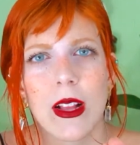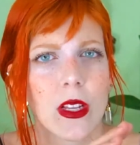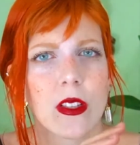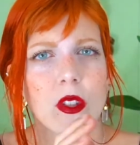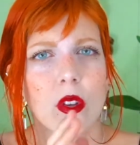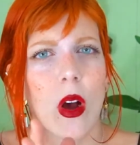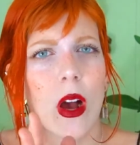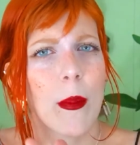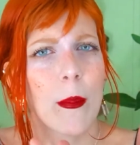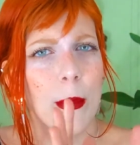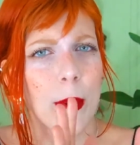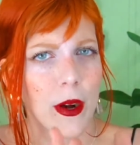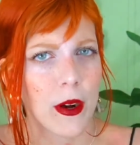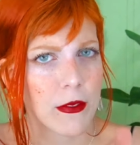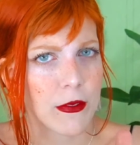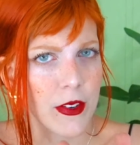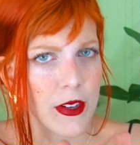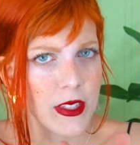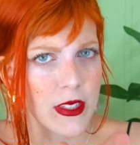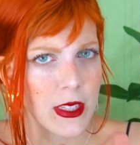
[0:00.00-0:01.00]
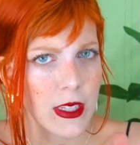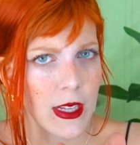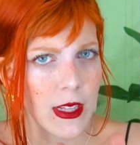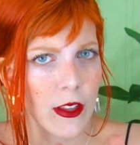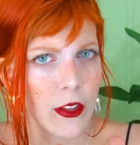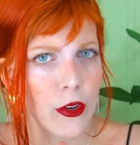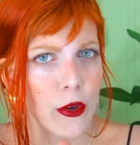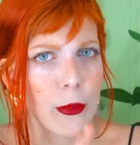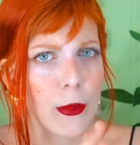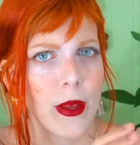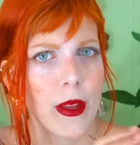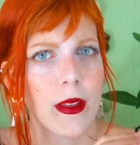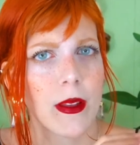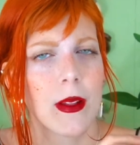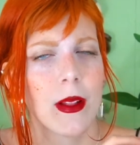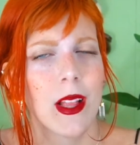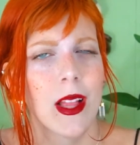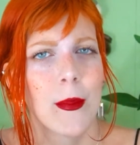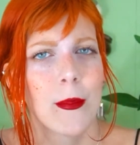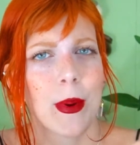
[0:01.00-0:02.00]
So I'm paraphrasing a little bit,
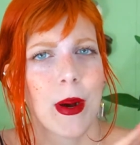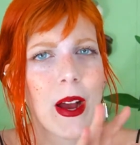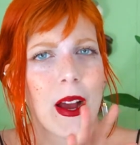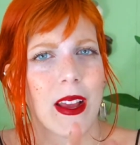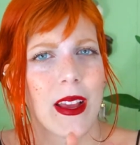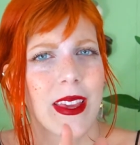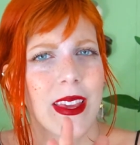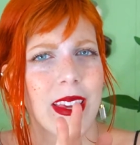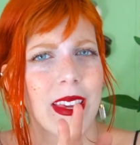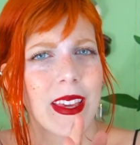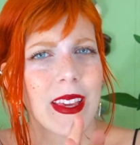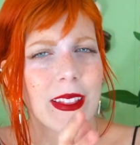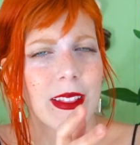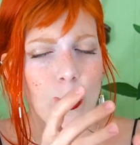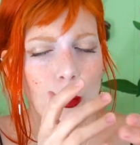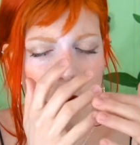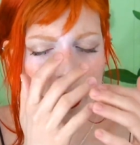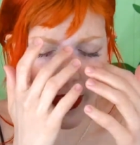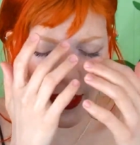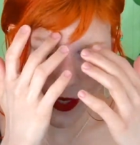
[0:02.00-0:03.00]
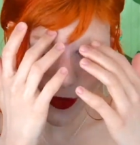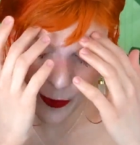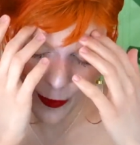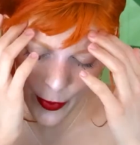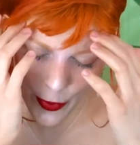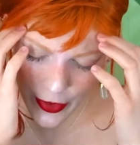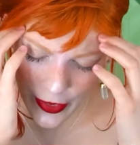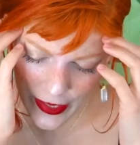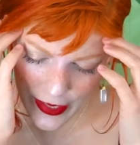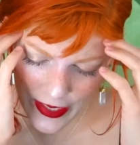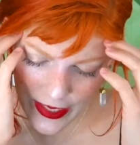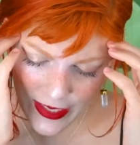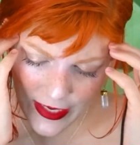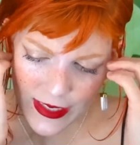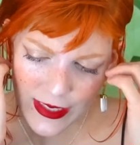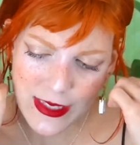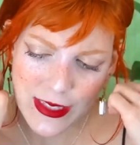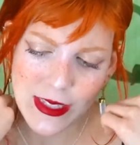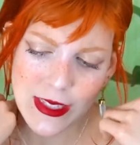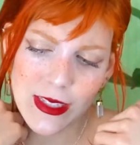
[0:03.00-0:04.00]
but the way he put it
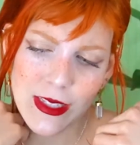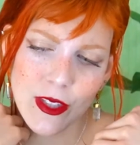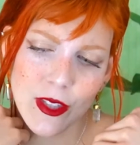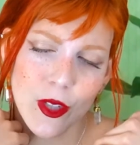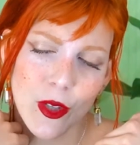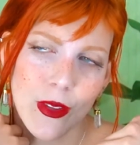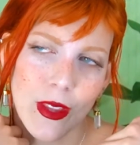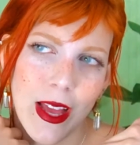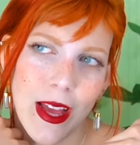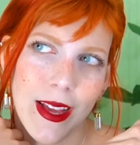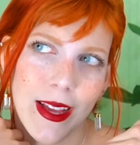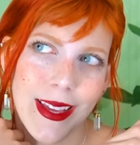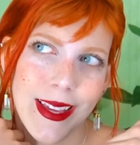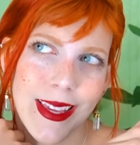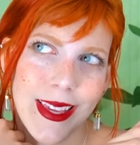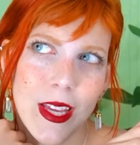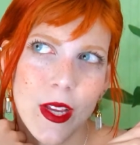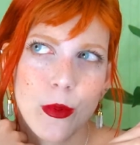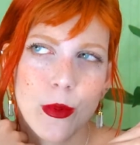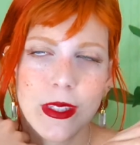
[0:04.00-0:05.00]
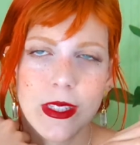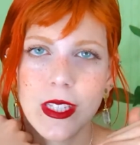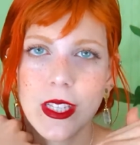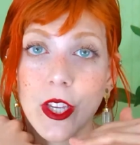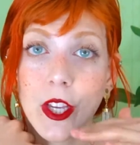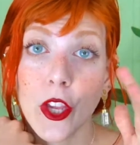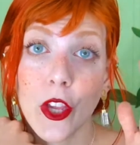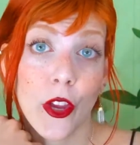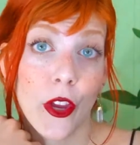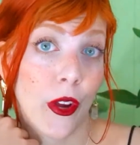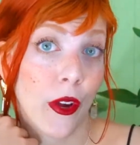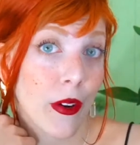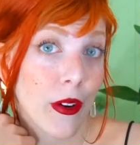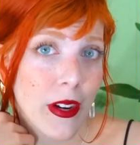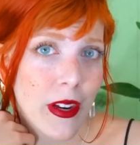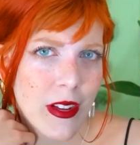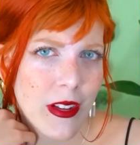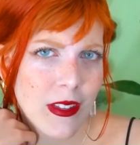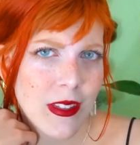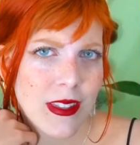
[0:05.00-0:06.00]
is so that he was
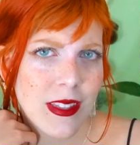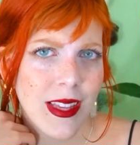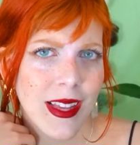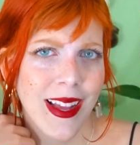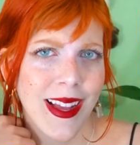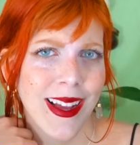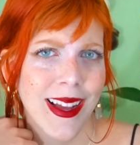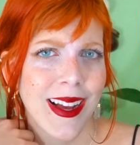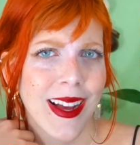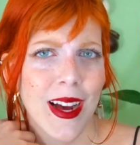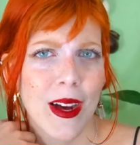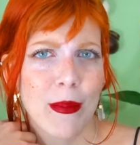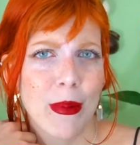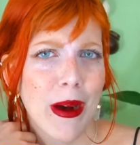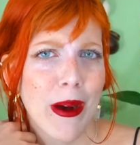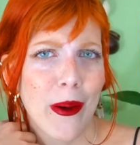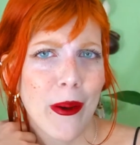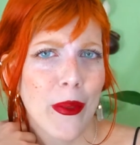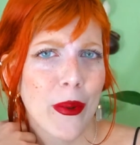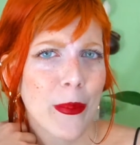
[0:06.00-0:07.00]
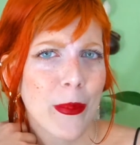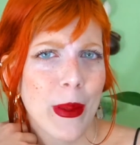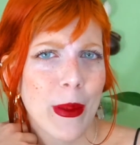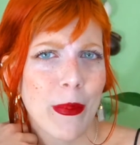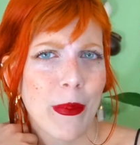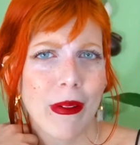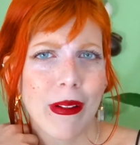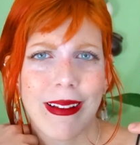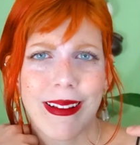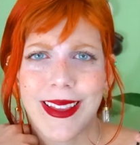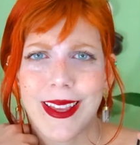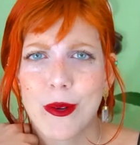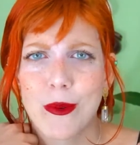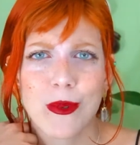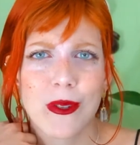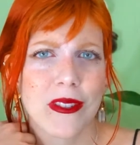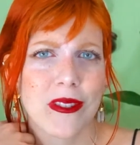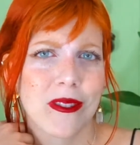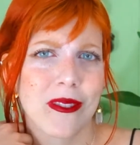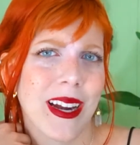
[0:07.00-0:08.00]
curious about other people and he
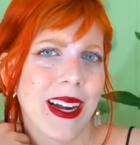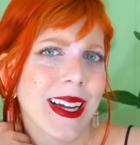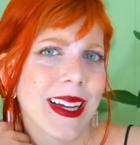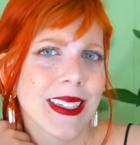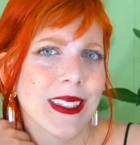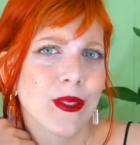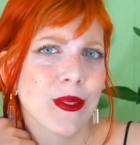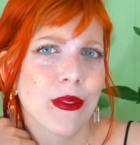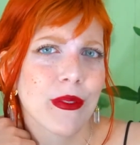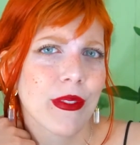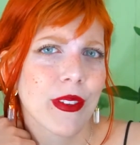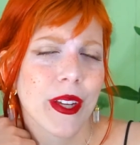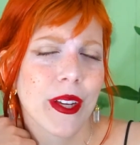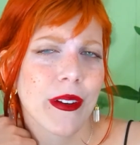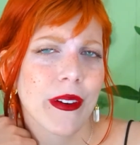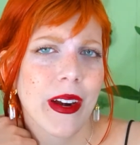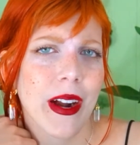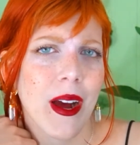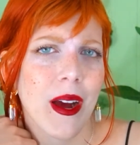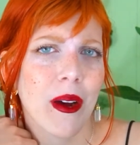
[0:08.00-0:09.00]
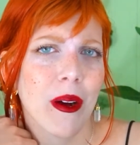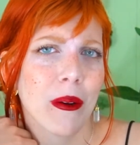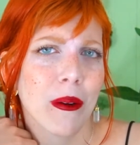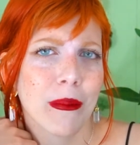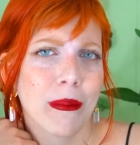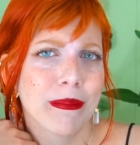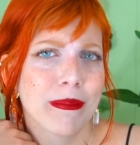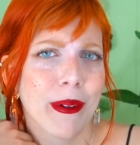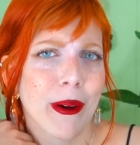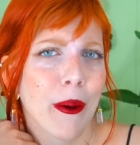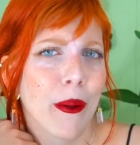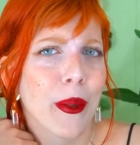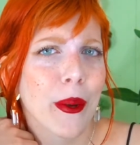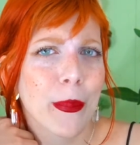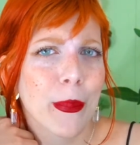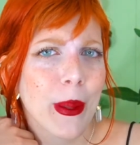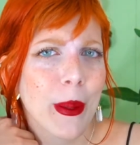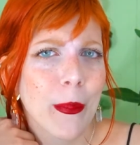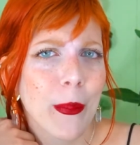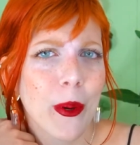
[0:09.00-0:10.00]
was trying to figure out other
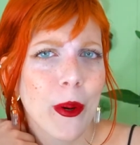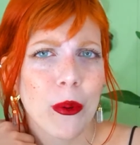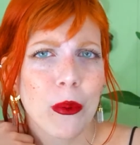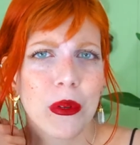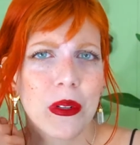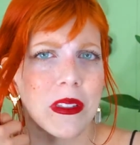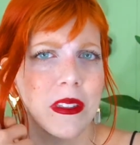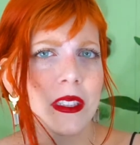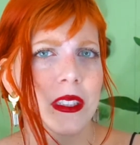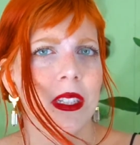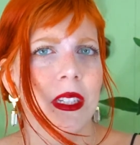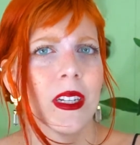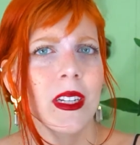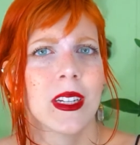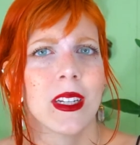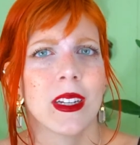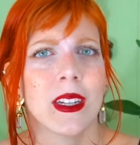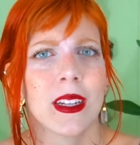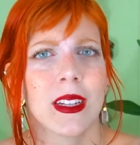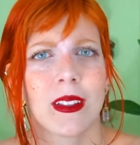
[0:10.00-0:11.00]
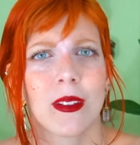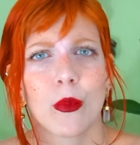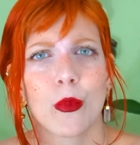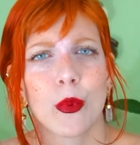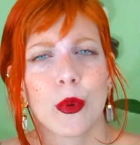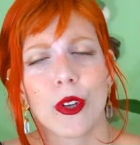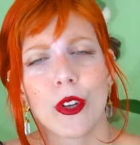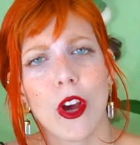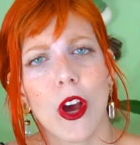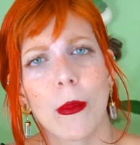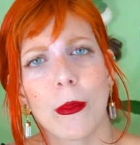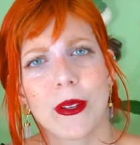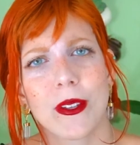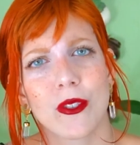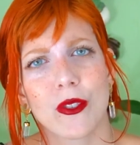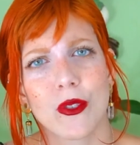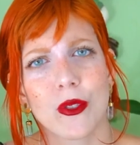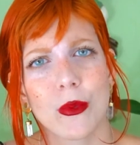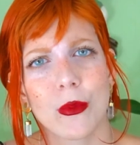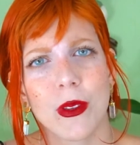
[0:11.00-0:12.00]
people, which would not be
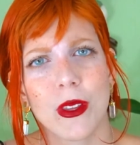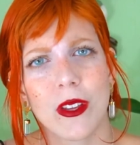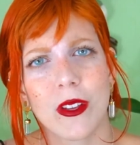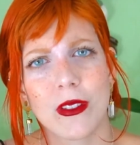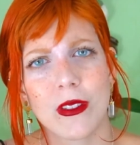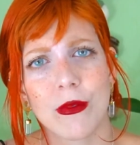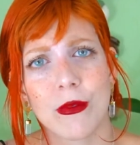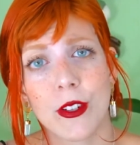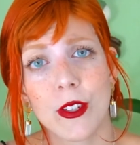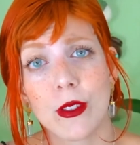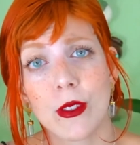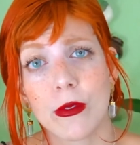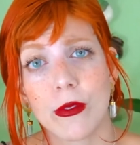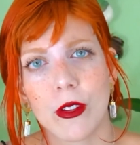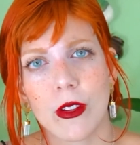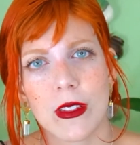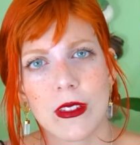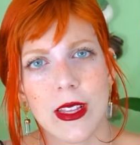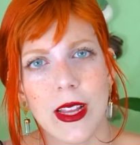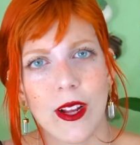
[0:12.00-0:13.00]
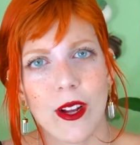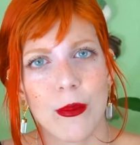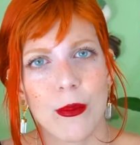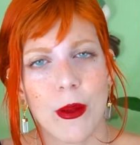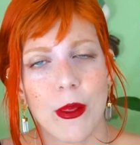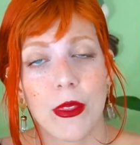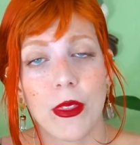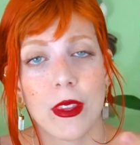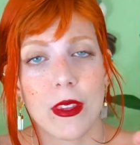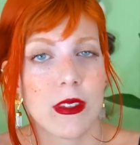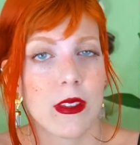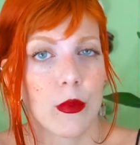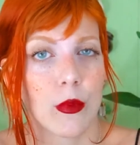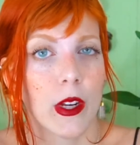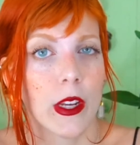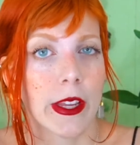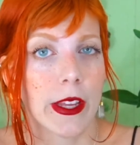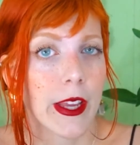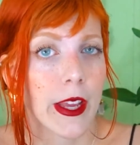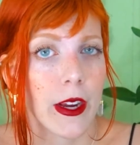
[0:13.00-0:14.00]
true because first of all, a psychopath doesn't
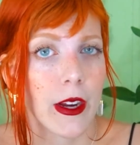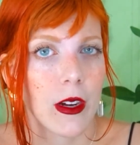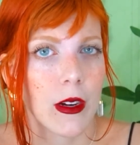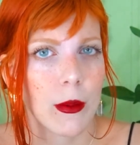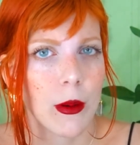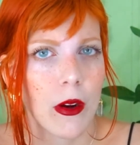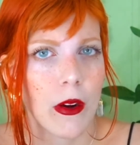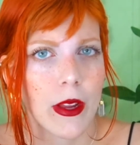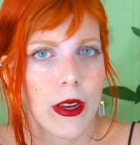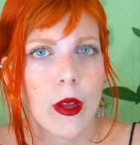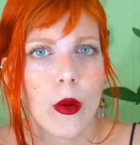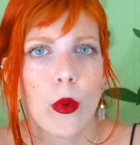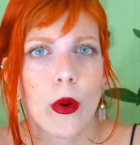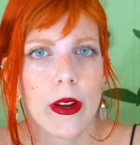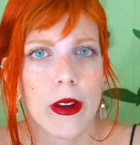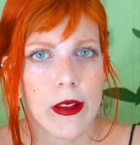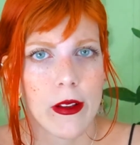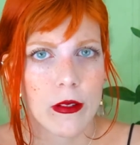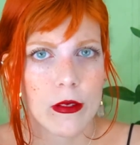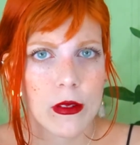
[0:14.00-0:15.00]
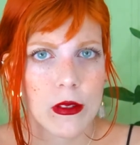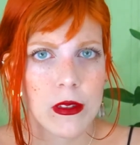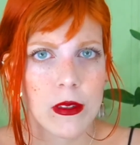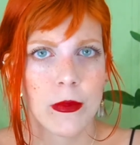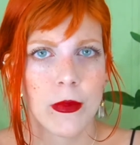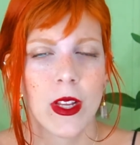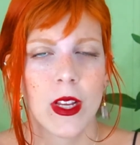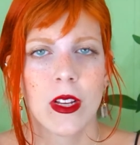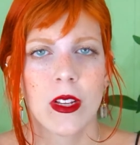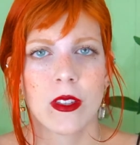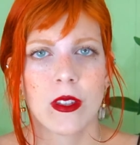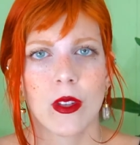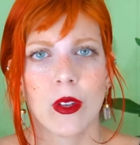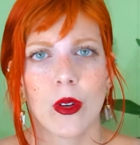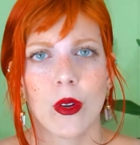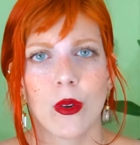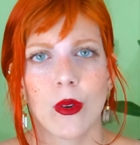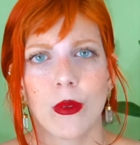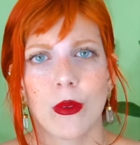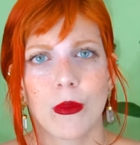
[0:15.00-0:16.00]
really care about anyone else.
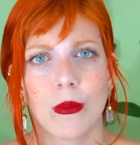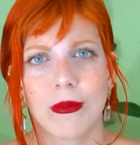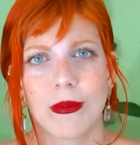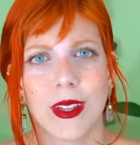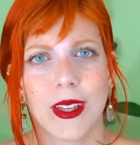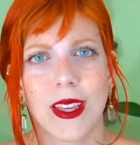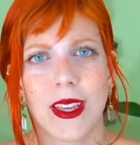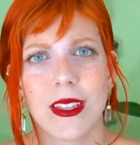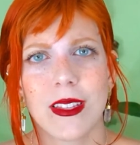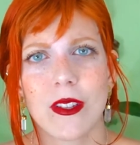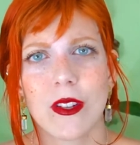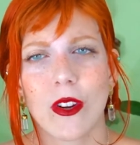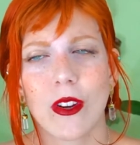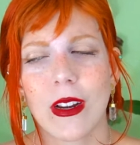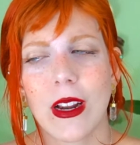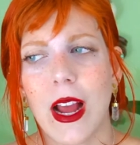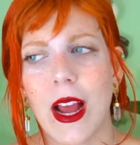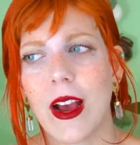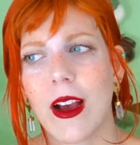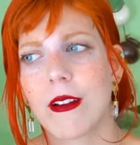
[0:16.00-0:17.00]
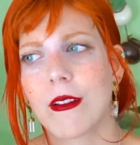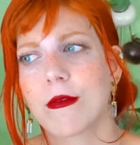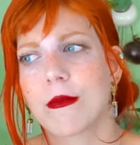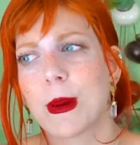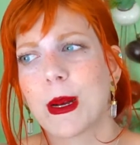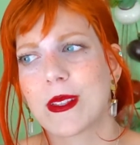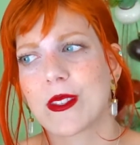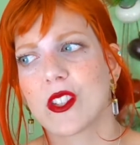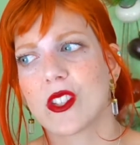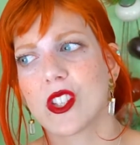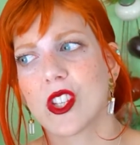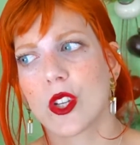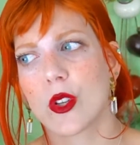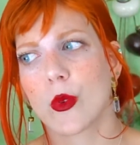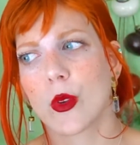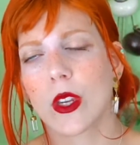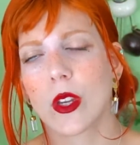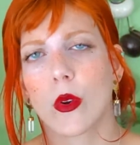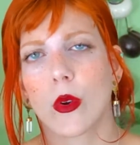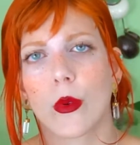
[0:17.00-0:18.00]
So he's not gonna have much
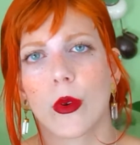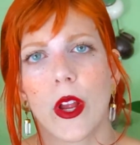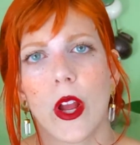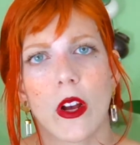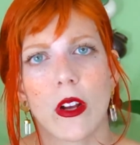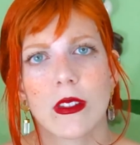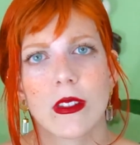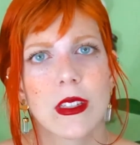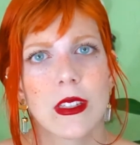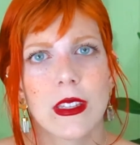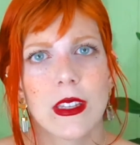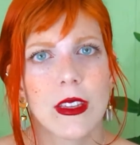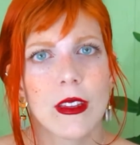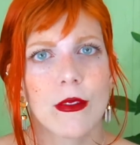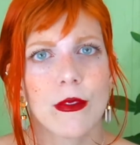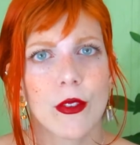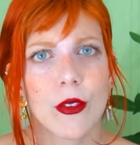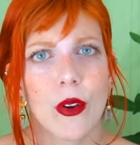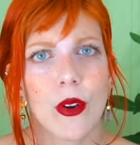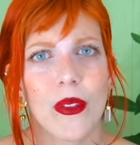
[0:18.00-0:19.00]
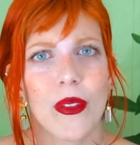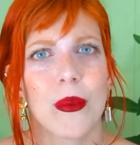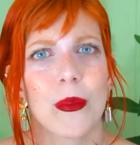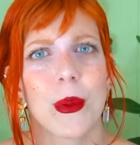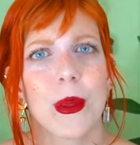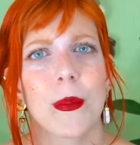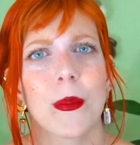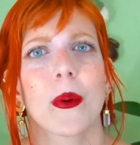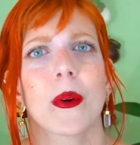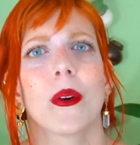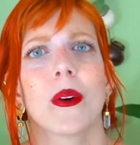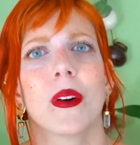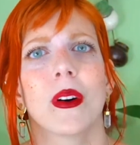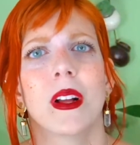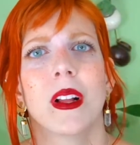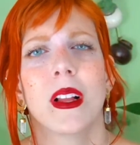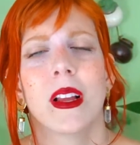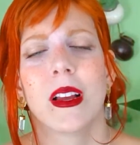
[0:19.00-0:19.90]
genuine curiosity for other people.